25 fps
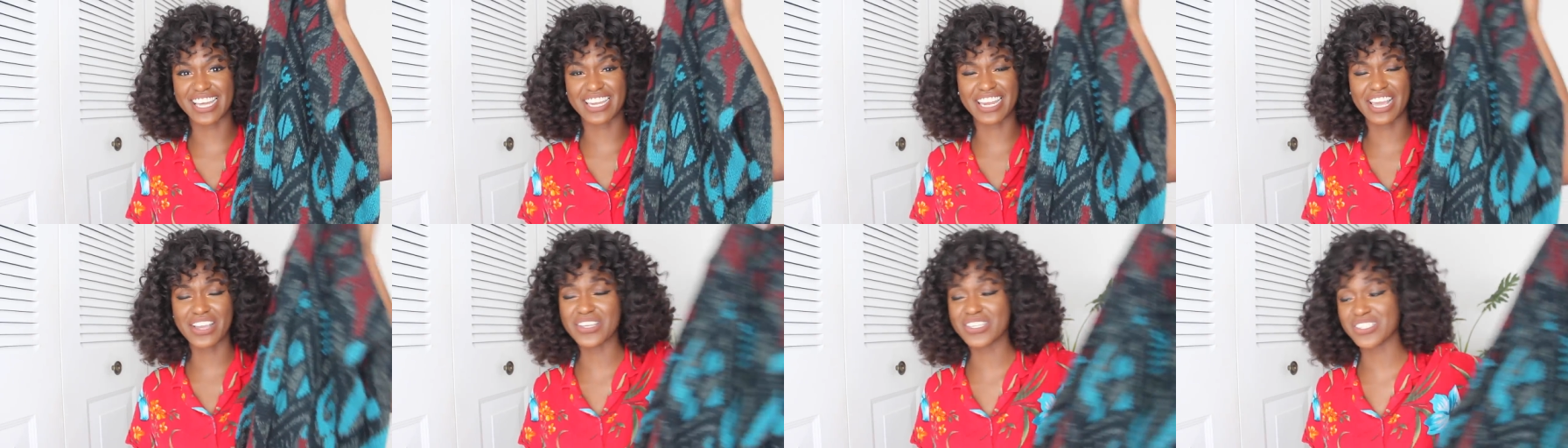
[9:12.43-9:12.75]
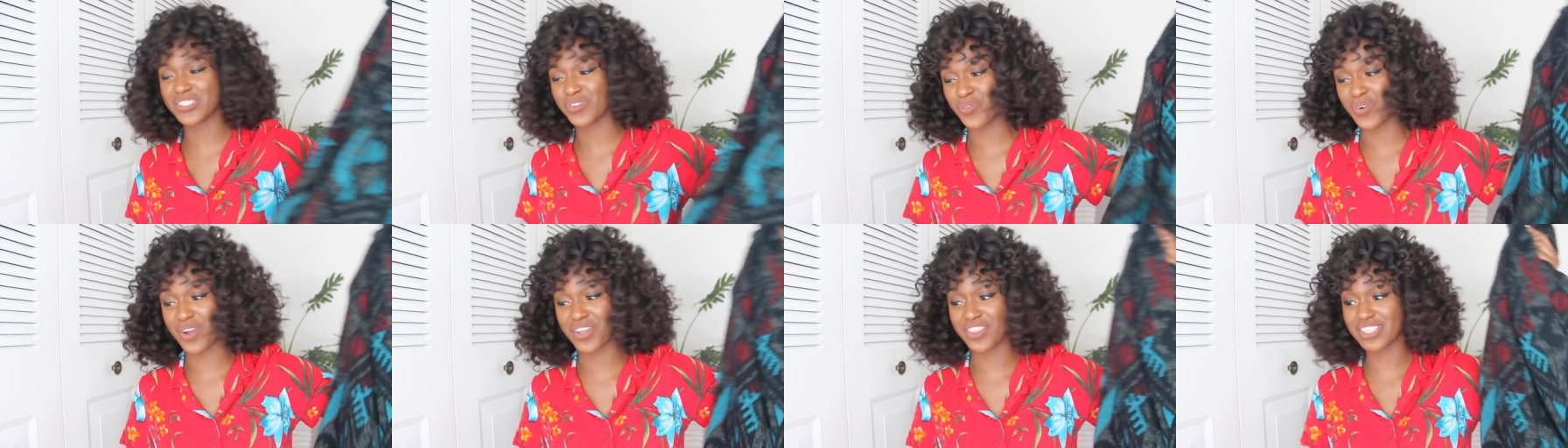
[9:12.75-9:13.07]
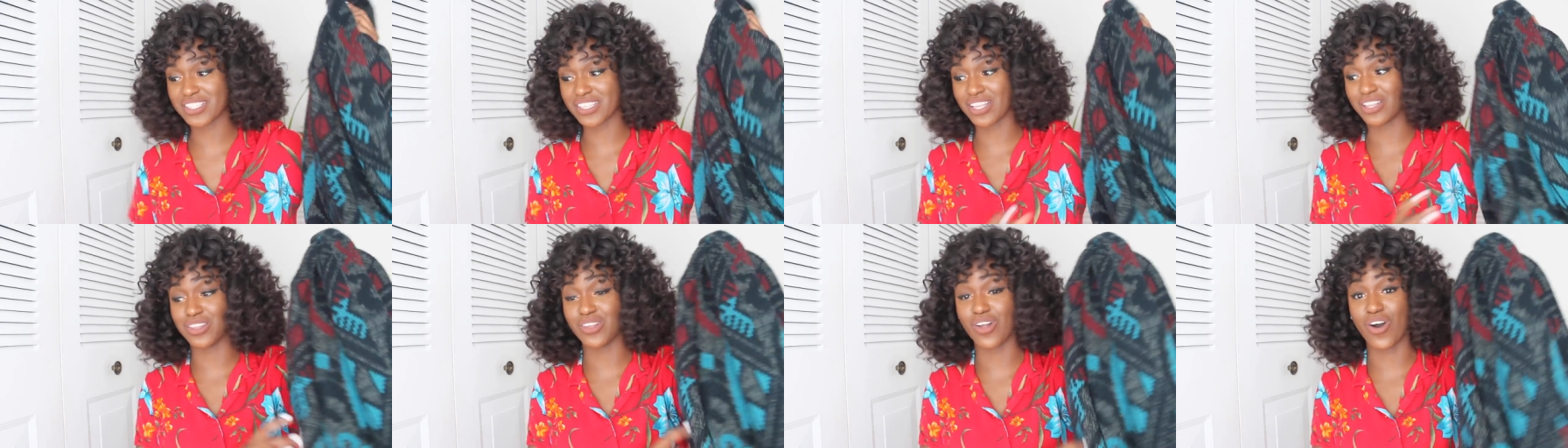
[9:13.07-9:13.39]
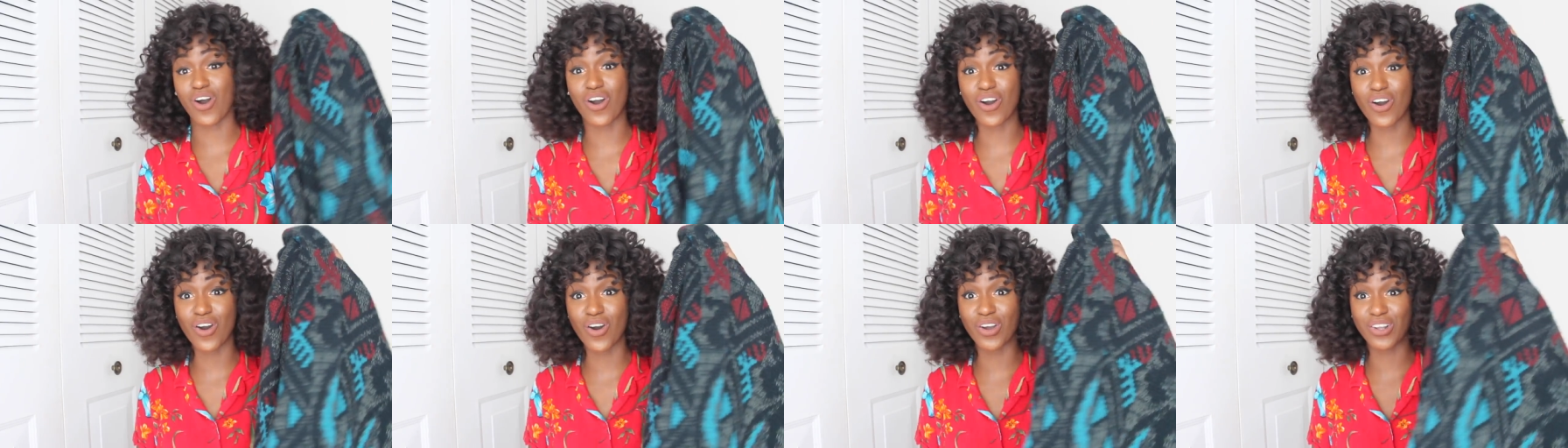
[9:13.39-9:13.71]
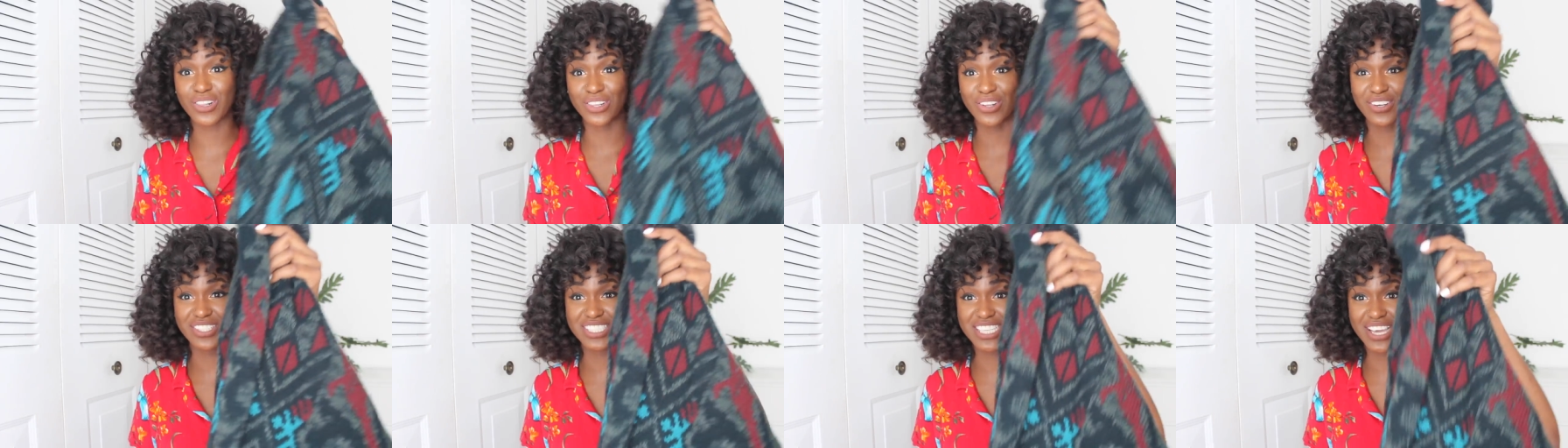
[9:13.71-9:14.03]
And I used to wear this a
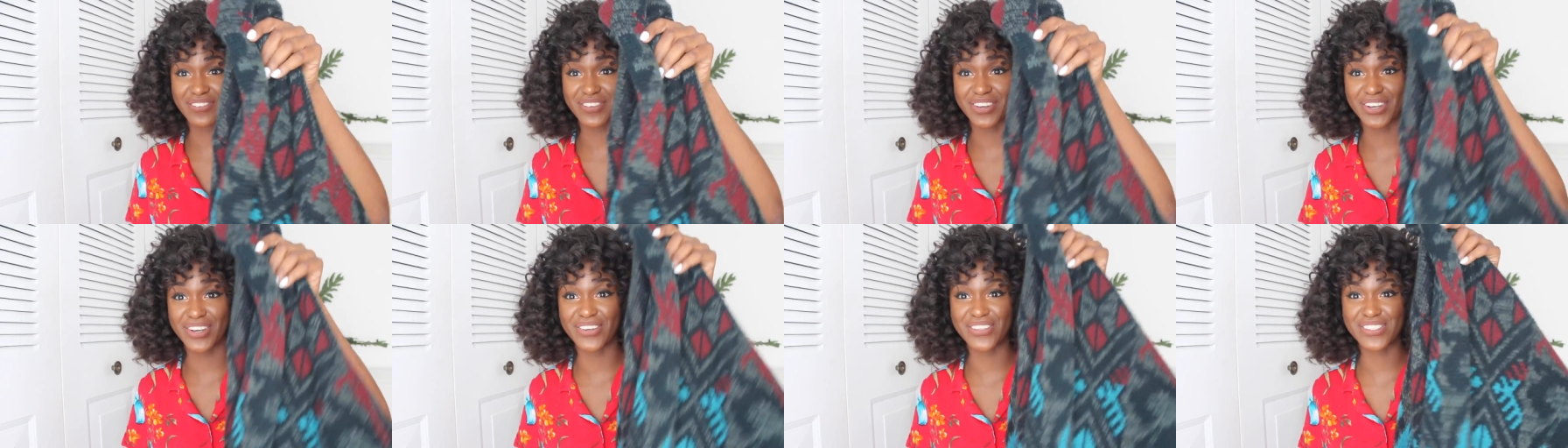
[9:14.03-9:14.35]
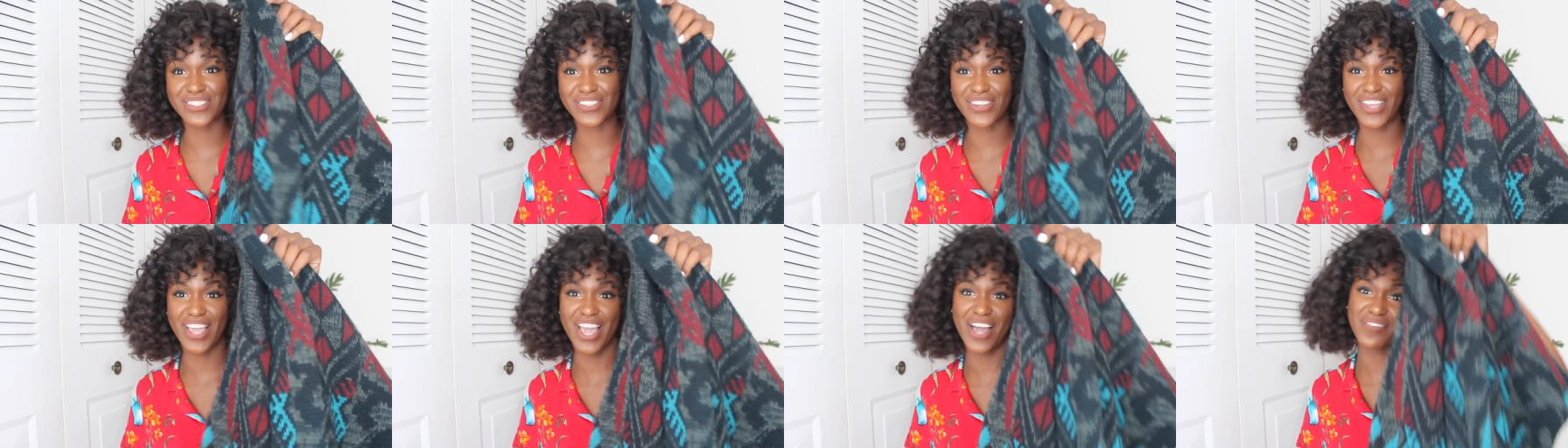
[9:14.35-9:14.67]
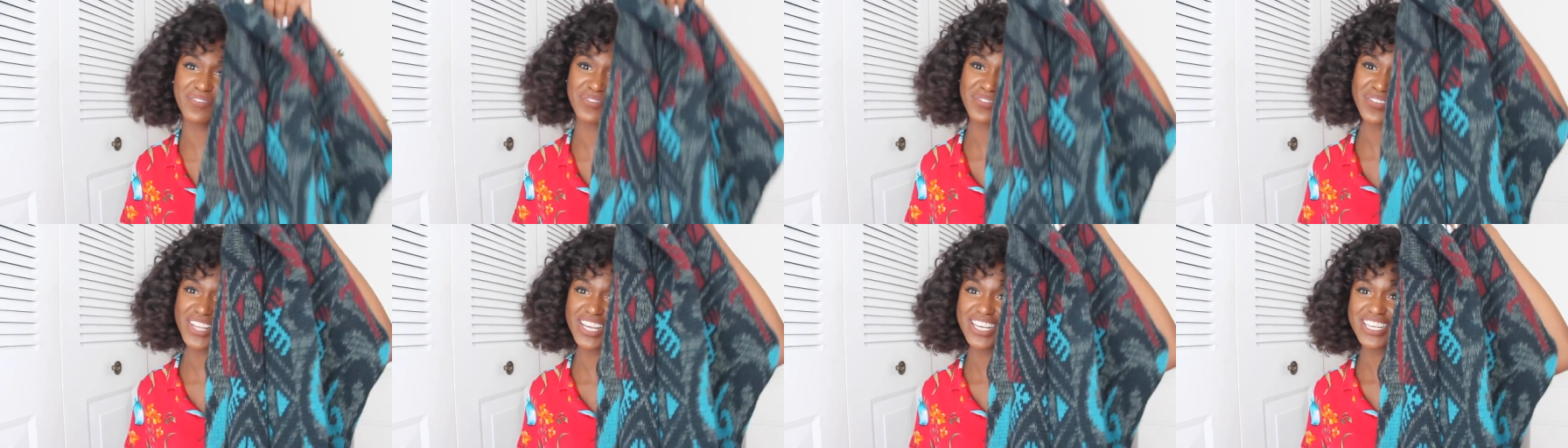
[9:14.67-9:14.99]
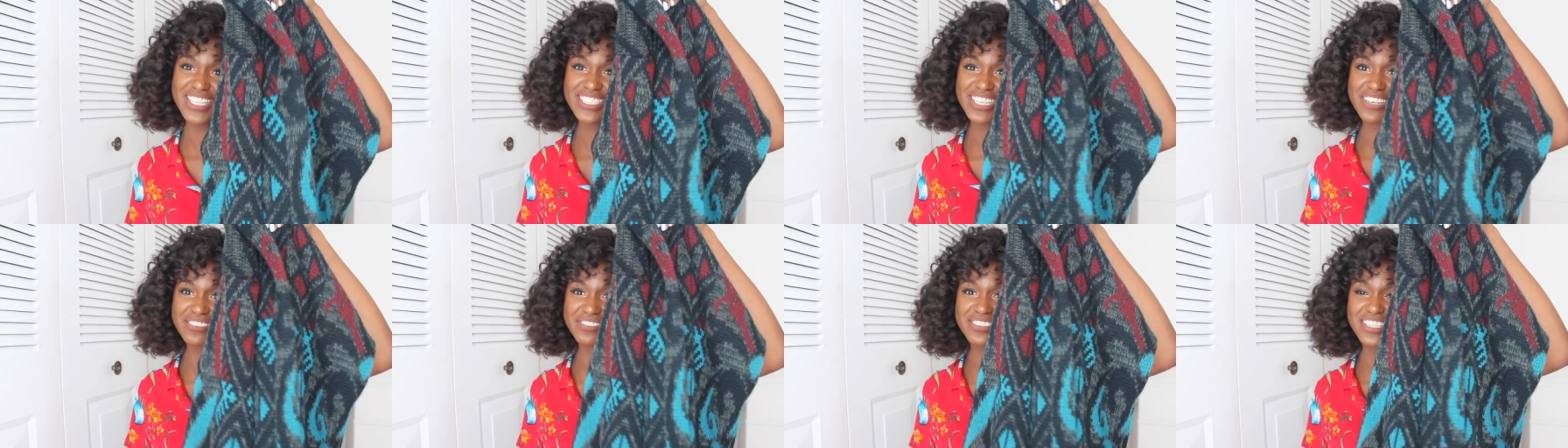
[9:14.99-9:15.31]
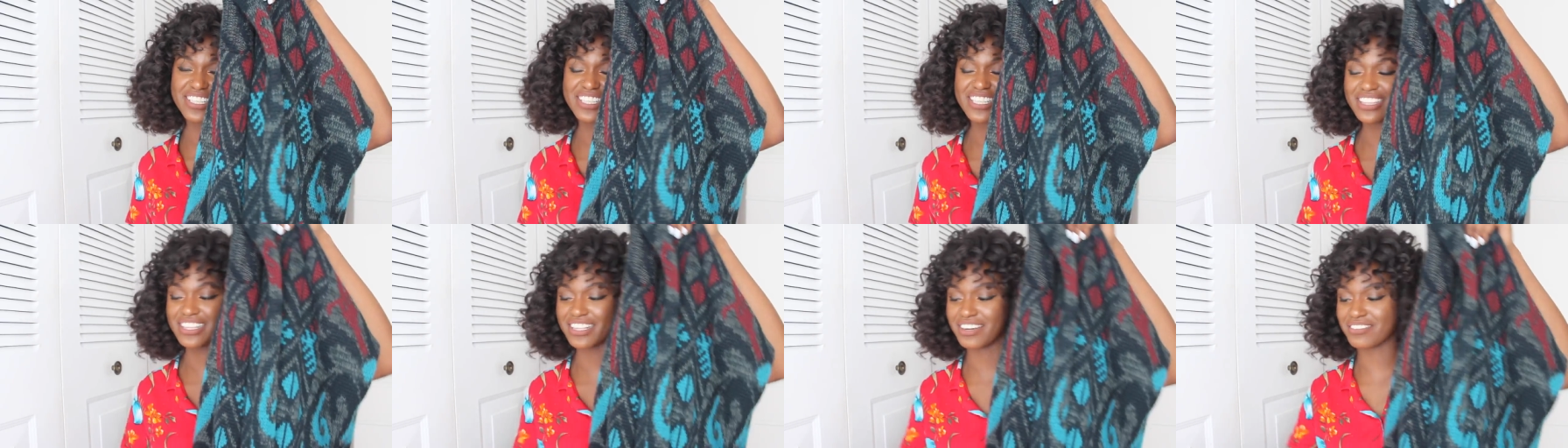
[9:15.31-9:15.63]
long, long time ago. So yeah,
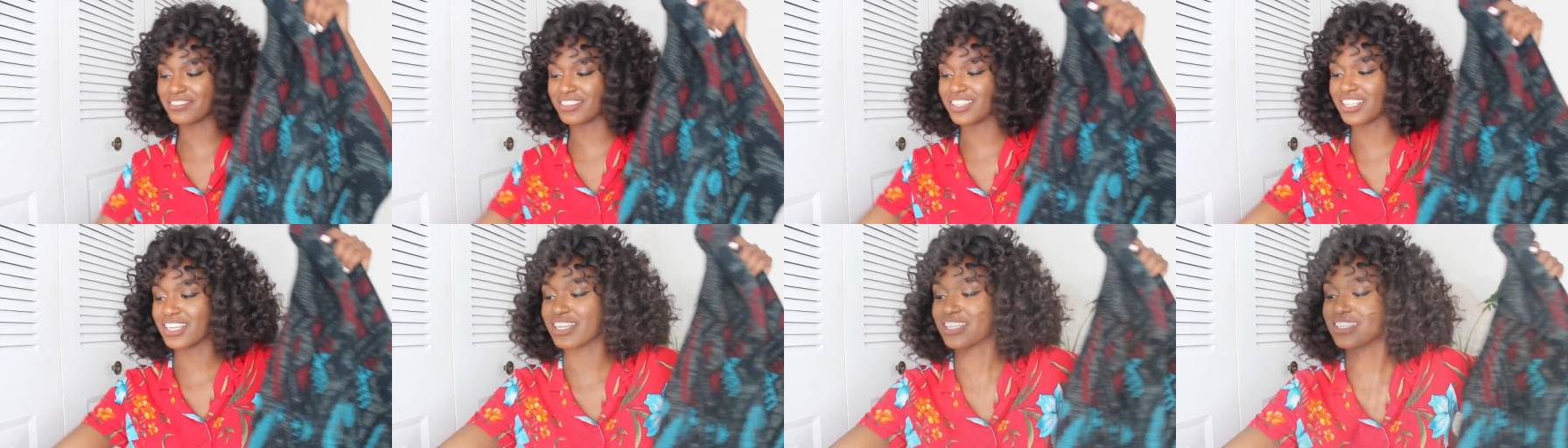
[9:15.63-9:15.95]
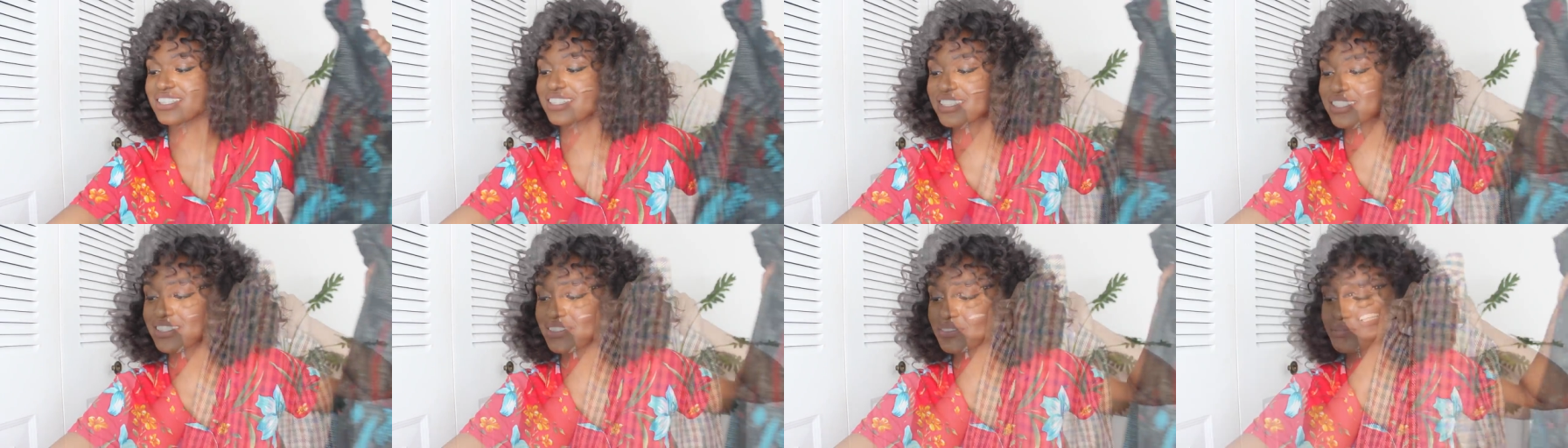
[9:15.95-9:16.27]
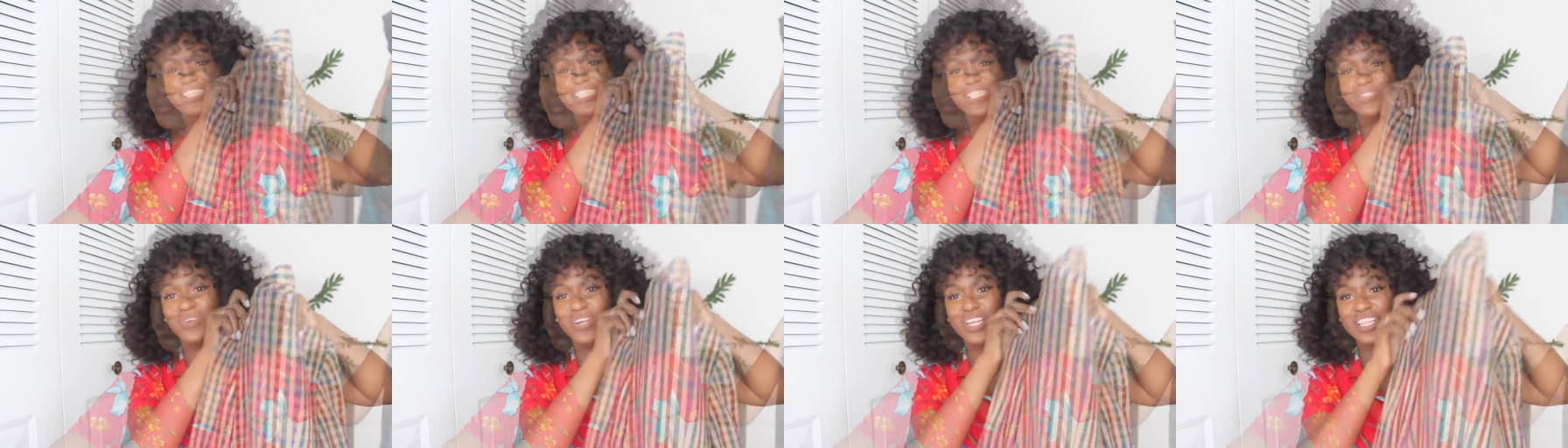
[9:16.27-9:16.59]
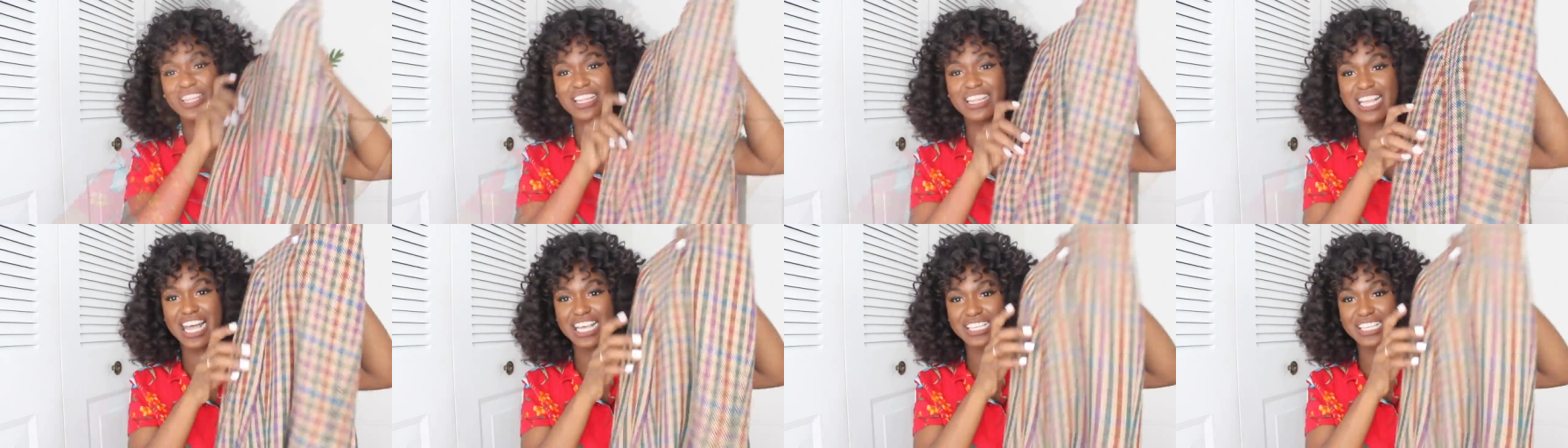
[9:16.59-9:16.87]
definitely love this. Um, this is one of the